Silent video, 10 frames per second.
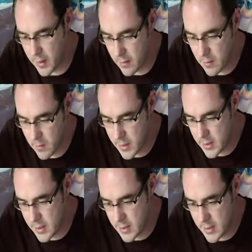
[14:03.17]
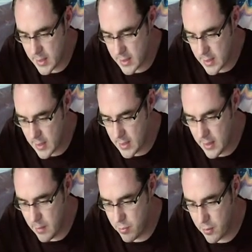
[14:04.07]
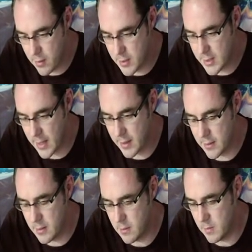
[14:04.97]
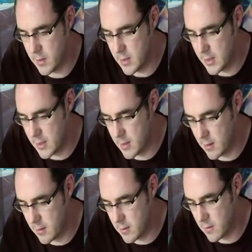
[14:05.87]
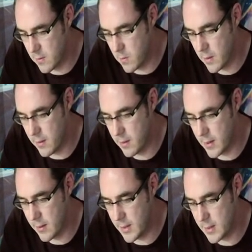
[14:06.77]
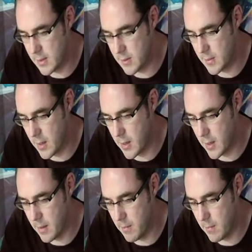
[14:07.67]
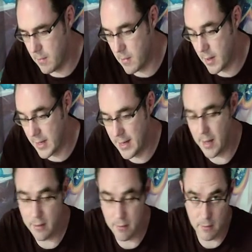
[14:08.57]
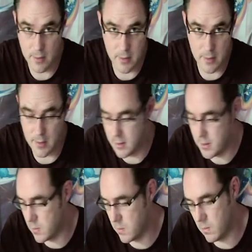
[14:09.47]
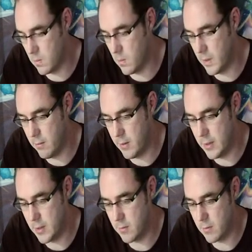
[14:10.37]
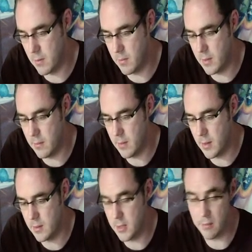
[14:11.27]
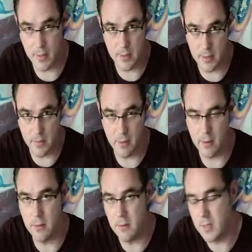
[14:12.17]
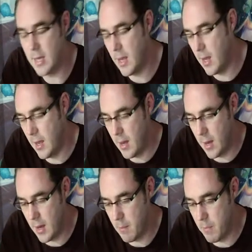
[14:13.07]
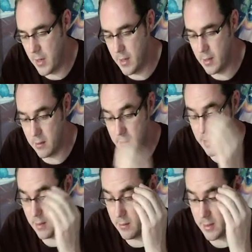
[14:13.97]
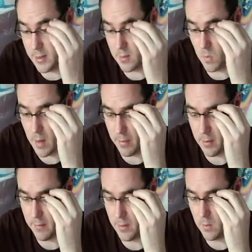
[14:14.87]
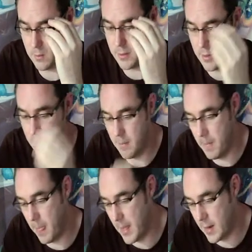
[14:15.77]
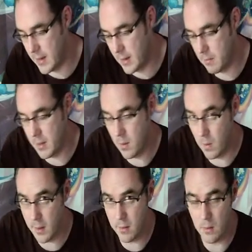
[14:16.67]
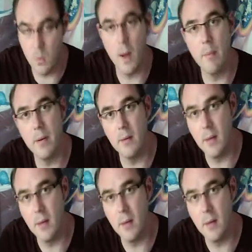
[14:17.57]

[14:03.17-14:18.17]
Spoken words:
which is his Libro Sanctum, which he starts off with. Now this, I gather, is what he reads from and generates his miracles. But you can also use it as a weapon if you want to, and it can be quite a good weapon.